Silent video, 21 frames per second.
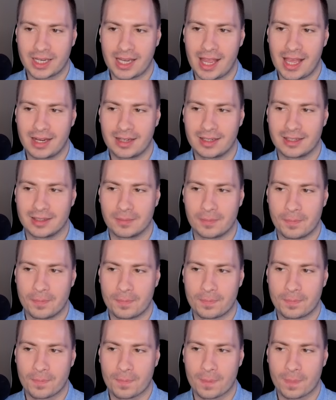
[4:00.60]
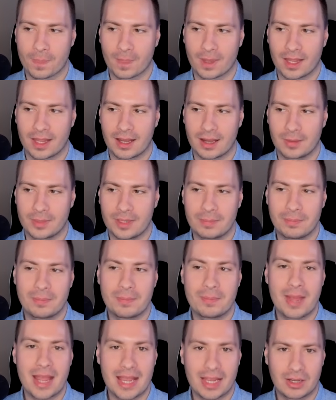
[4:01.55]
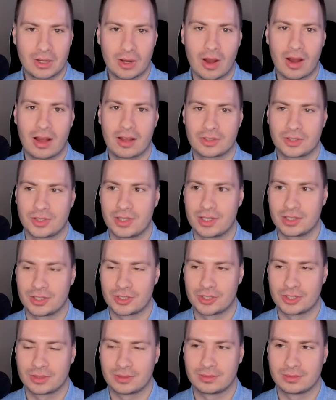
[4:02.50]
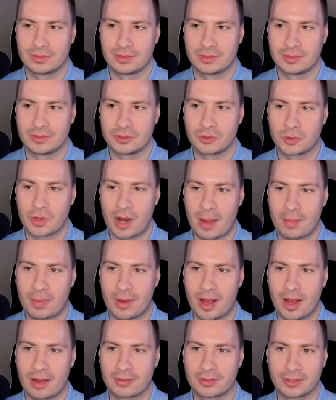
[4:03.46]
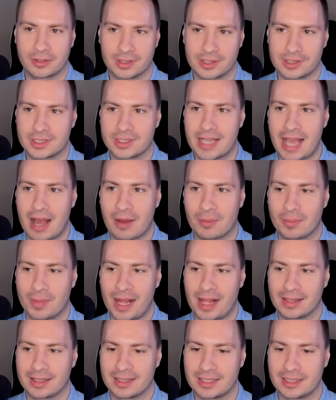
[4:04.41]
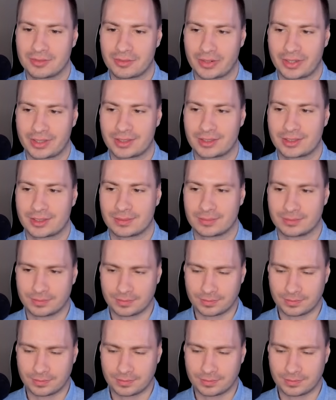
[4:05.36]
candidate, it may cause this drop-off or this down-ballot difference.